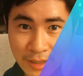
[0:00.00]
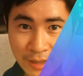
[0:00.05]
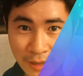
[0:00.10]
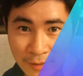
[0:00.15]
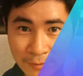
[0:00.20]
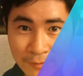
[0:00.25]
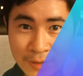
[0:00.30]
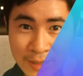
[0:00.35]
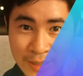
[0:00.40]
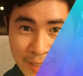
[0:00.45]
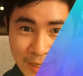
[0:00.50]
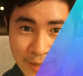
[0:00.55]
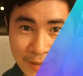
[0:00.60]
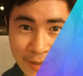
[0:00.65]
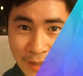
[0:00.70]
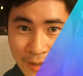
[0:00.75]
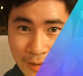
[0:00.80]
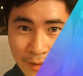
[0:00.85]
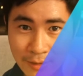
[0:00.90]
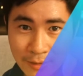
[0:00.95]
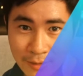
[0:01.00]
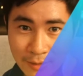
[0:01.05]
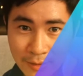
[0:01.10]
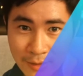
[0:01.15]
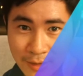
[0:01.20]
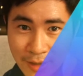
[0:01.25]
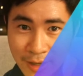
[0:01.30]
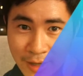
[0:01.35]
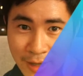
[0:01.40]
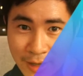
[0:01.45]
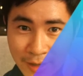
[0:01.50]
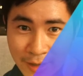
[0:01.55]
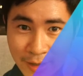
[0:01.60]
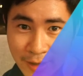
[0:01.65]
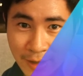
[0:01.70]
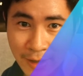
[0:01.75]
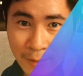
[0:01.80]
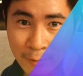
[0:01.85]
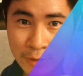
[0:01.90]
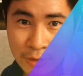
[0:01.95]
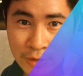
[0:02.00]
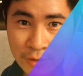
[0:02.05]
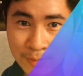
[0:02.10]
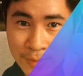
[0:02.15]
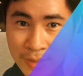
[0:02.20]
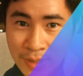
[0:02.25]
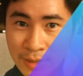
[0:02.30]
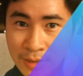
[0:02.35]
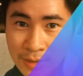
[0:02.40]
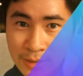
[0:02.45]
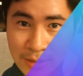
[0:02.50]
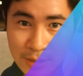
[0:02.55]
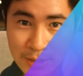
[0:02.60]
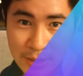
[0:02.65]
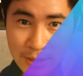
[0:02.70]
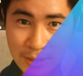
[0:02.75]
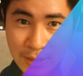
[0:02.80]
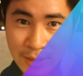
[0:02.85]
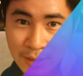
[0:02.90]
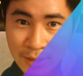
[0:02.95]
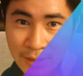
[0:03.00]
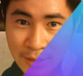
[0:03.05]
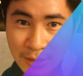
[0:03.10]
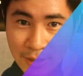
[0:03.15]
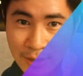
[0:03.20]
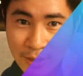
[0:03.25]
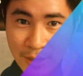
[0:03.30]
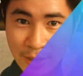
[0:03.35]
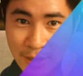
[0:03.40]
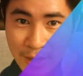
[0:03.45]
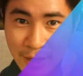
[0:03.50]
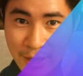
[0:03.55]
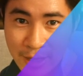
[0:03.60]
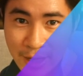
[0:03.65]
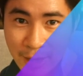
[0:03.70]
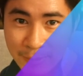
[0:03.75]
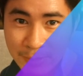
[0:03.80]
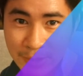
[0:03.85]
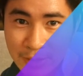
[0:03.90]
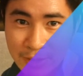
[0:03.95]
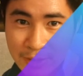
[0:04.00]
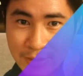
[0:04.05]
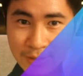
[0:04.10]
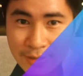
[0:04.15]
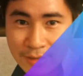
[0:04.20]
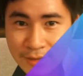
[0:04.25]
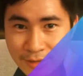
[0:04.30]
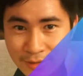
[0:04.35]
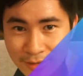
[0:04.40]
a lovely day again and I wish you peace and happiness.